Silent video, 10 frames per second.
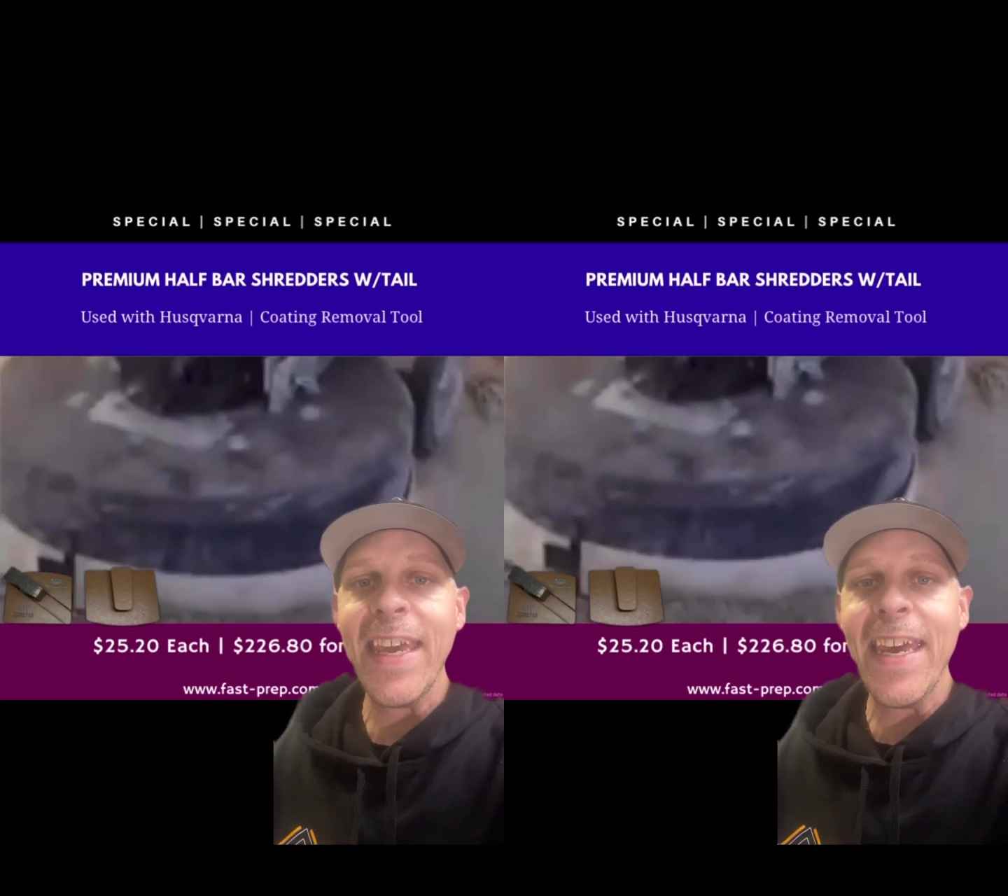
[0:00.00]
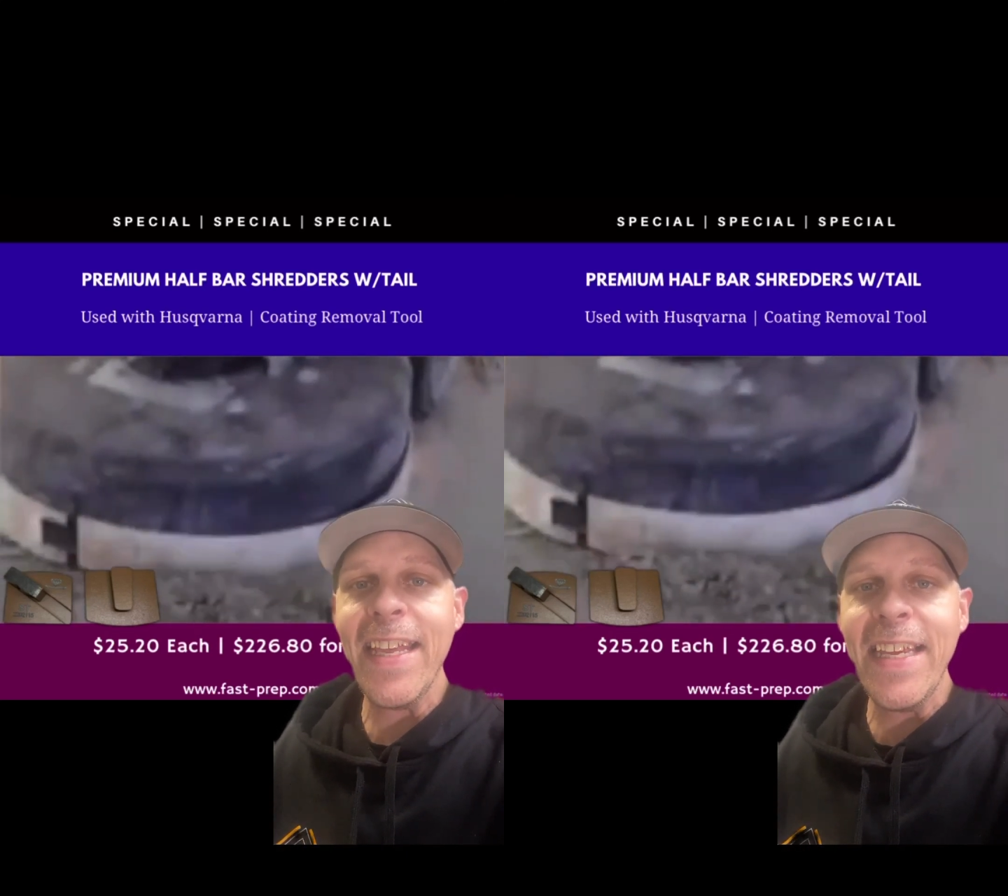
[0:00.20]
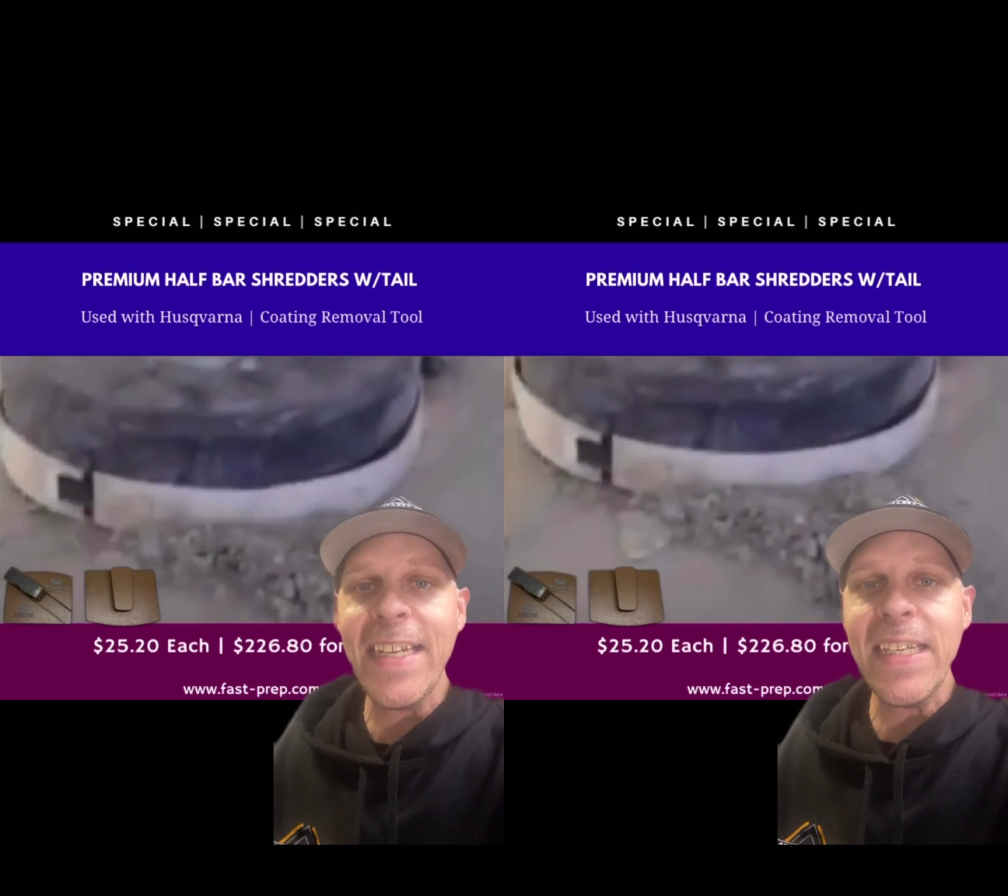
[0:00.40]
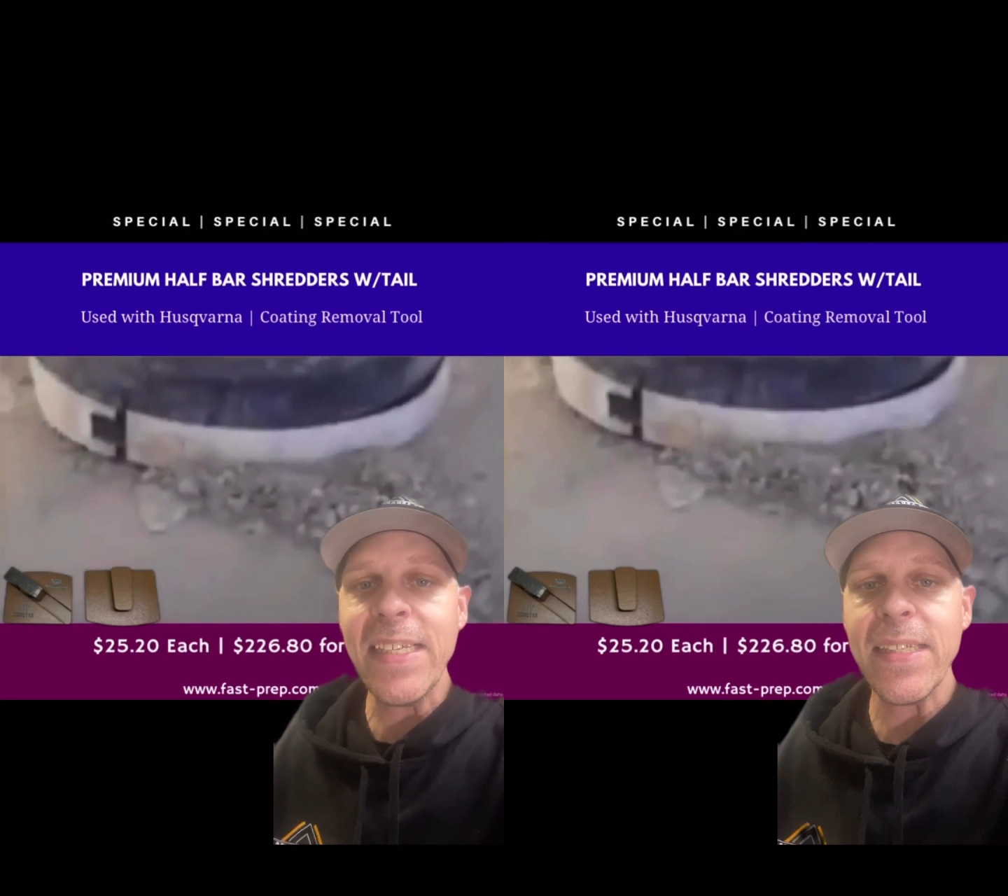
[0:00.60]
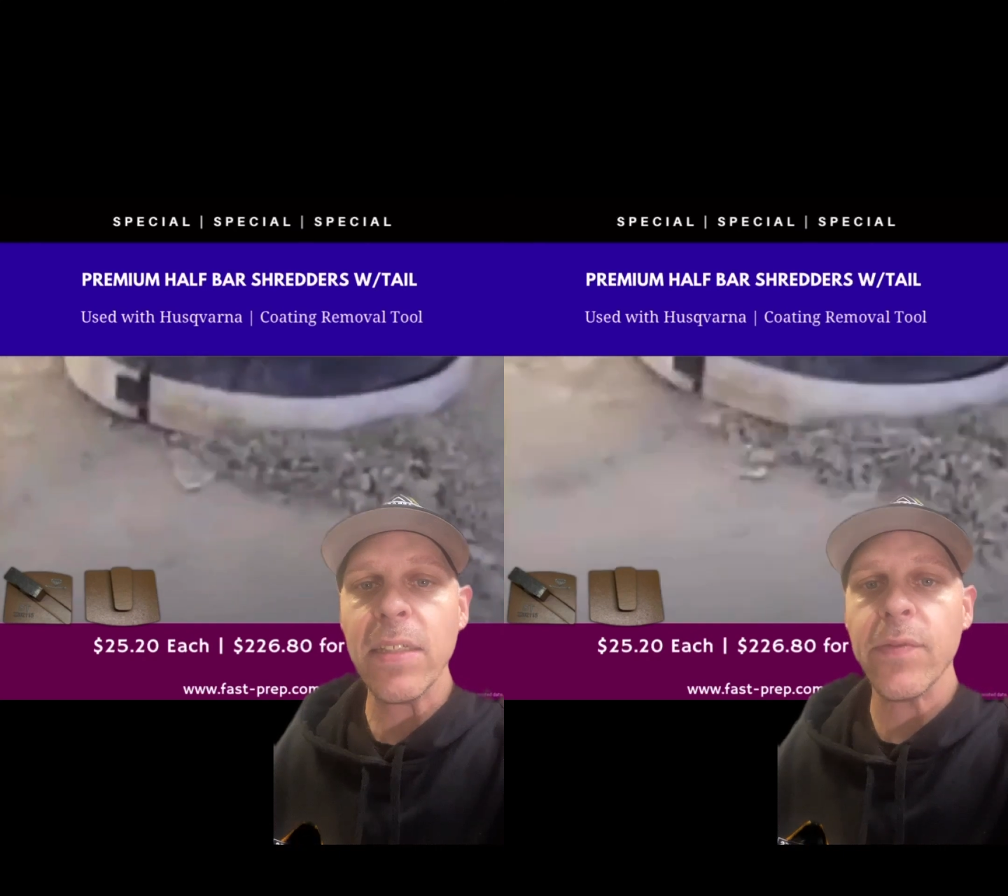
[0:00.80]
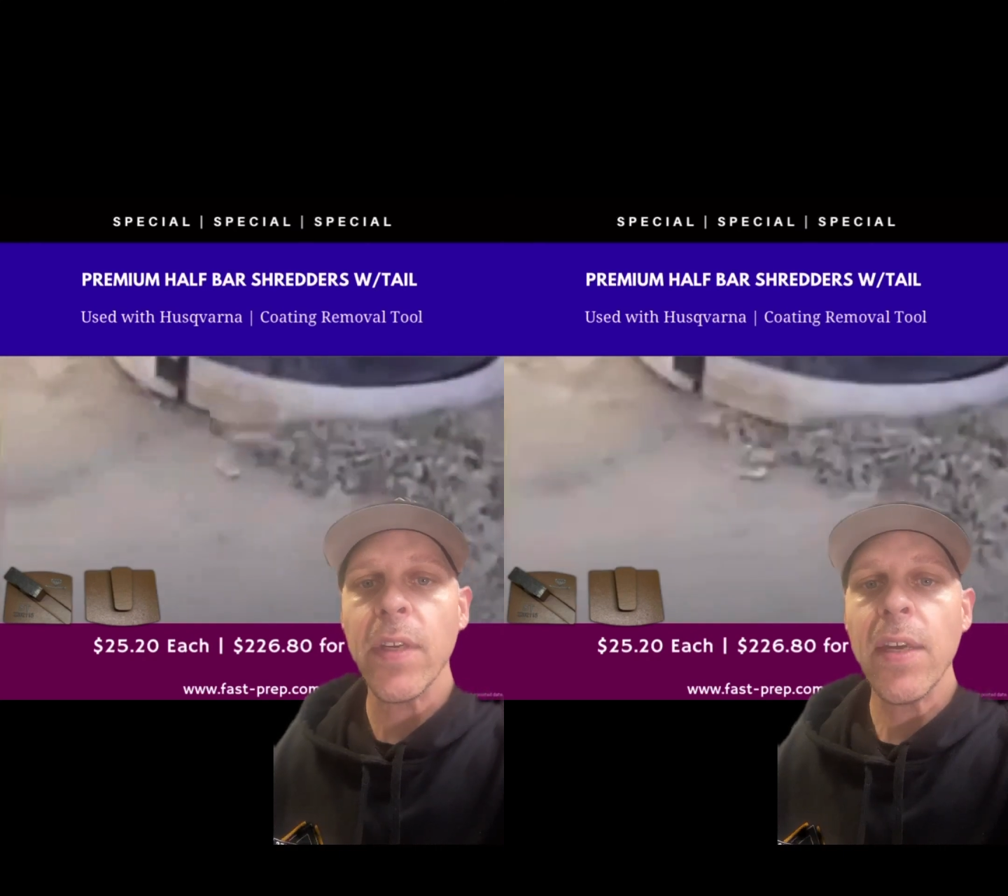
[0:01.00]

adhesive,